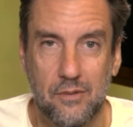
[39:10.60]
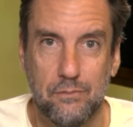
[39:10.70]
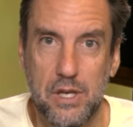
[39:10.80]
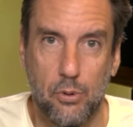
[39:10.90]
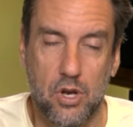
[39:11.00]

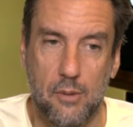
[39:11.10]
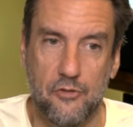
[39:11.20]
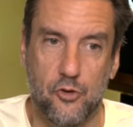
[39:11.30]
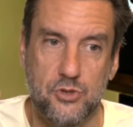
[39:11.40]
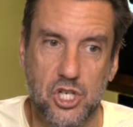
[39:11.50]
People coming
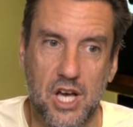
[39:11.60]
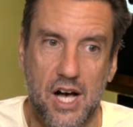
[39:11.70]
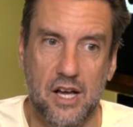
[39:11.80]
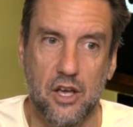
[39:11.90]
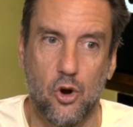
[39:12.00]
from
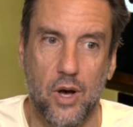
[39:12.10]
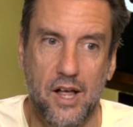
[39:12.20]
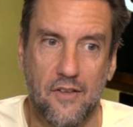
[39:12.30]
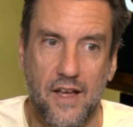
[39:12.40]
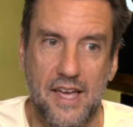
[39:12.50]
Chicago,
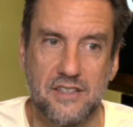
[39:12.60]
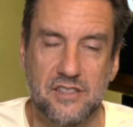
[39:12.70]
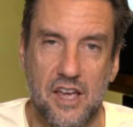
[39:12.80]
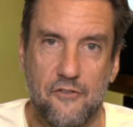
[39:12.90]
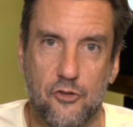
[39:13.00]
LA,
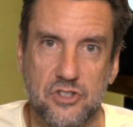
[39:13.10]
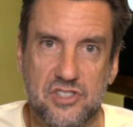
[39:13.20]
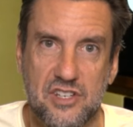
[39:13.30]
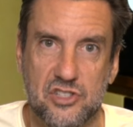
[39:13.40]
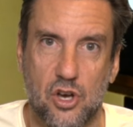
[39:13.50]
San
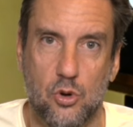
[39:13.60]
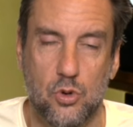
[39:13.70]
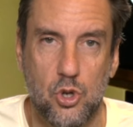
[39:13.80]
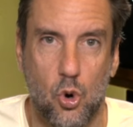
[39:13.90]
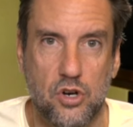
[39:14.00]
Francisco, New
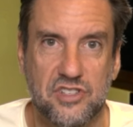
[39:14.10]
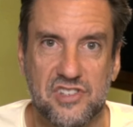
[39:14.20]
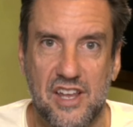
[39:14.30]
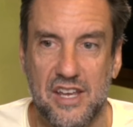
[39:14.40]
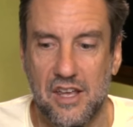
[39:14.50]
York
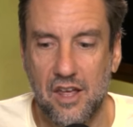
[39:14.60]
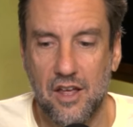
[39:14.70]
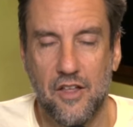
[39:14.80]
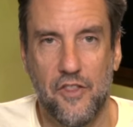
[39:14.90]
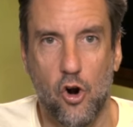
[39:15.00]
City.
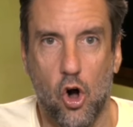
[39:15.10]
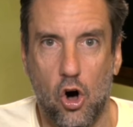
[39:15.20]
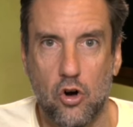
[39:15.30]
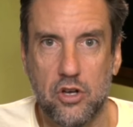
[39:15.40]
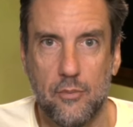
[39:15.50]
They're
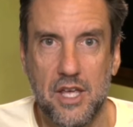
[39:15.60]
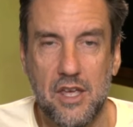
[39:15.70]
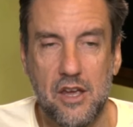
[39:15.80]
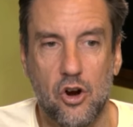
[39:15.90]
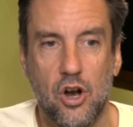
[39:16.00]
all coming
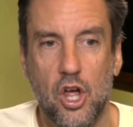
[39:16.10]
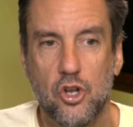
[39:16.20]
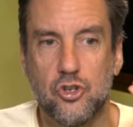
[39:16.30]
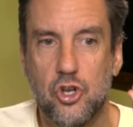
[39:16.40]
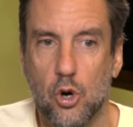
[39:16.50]
here,
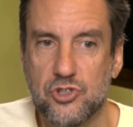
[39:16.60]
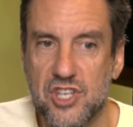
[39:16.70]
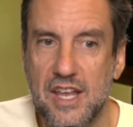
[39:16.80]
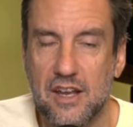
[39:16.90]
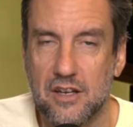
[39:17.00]
no
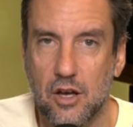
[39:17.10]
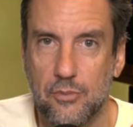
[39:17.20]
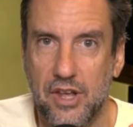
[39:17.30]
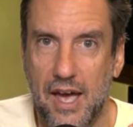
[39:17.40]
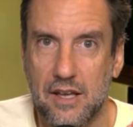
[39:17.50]
state income
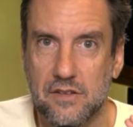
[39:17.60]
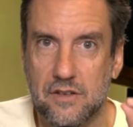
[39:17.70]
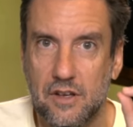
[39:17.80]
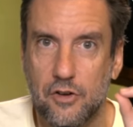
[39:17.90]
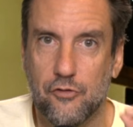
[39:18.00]
tax,
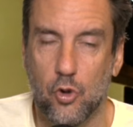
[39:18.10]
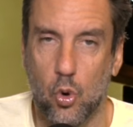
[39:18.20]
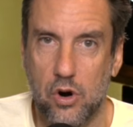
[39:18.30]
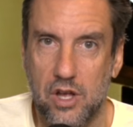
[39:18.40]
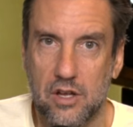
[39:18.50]

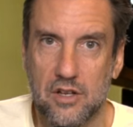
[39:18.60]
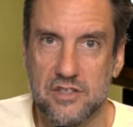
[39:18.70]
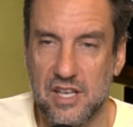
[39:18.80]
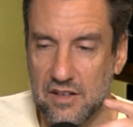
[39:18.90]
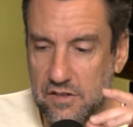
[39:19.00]
Florida,
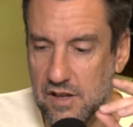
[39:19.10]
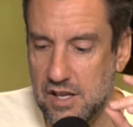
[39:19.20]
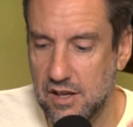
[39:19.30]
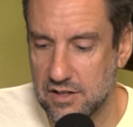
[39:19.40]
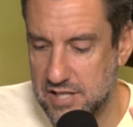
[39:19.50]

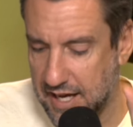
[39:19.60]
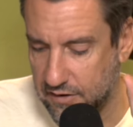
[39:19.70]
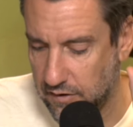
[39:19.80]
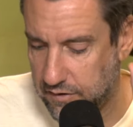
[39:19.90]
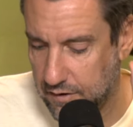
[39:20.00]
Tennessee,
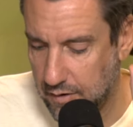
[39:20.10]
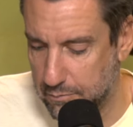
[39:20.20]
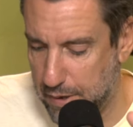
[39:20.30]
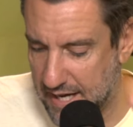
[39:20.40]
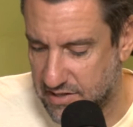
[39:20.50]
Texas,
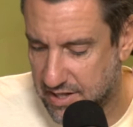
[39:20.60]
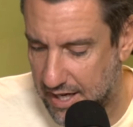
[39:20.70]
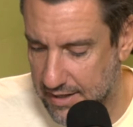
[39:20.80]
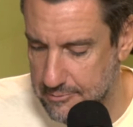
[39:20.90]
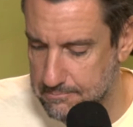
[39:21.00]
buy stock.